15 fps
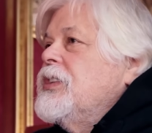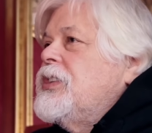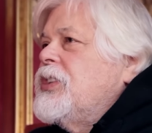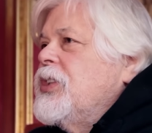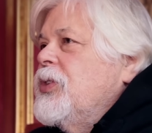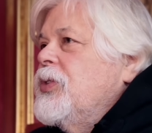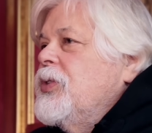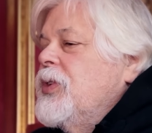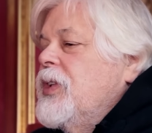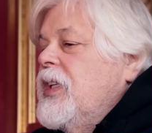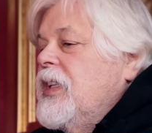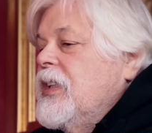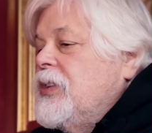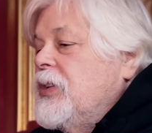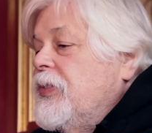So
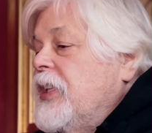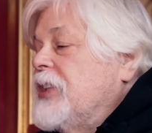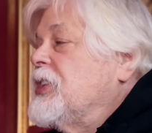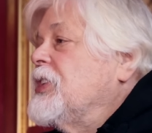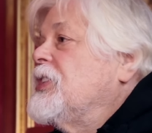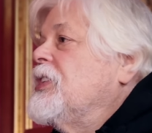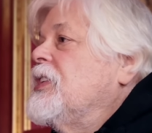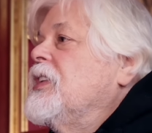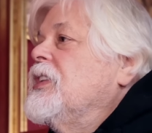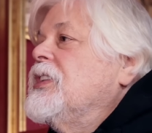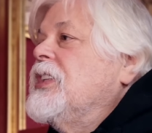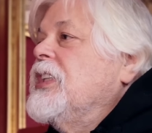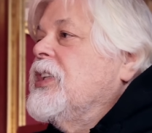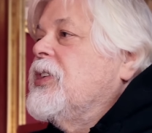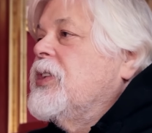our two vessels are in the
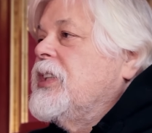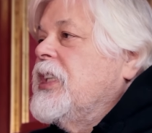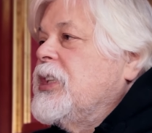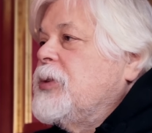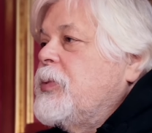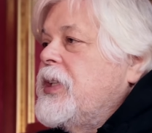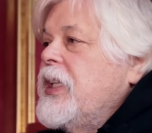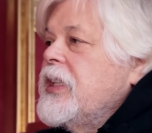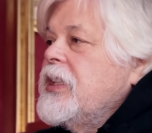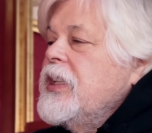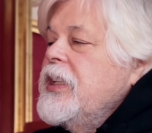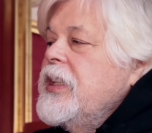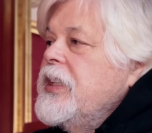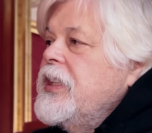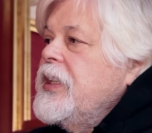Sea of Cortez
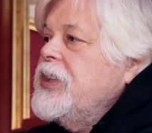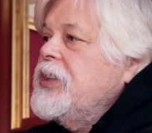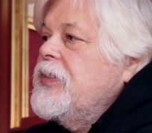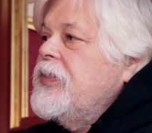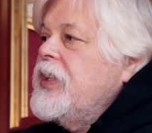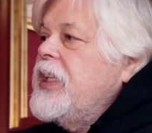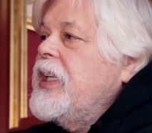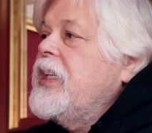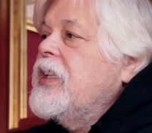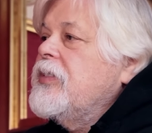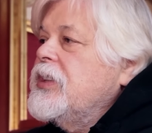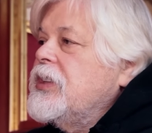protecting the endangered vaquita,